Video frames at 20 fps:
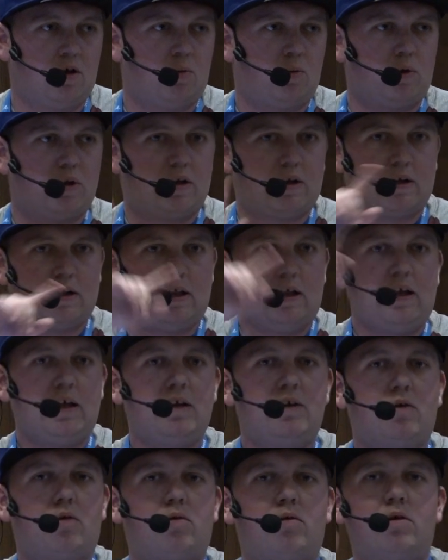with
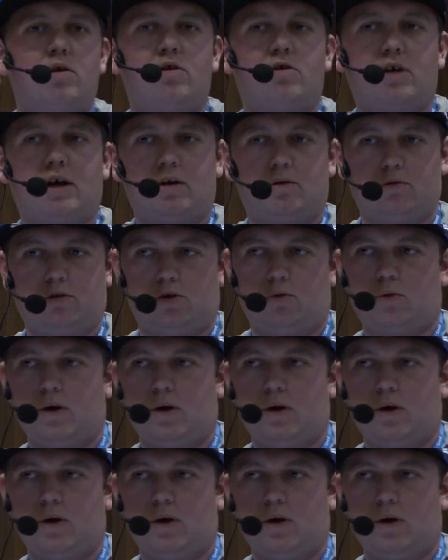clicking all around the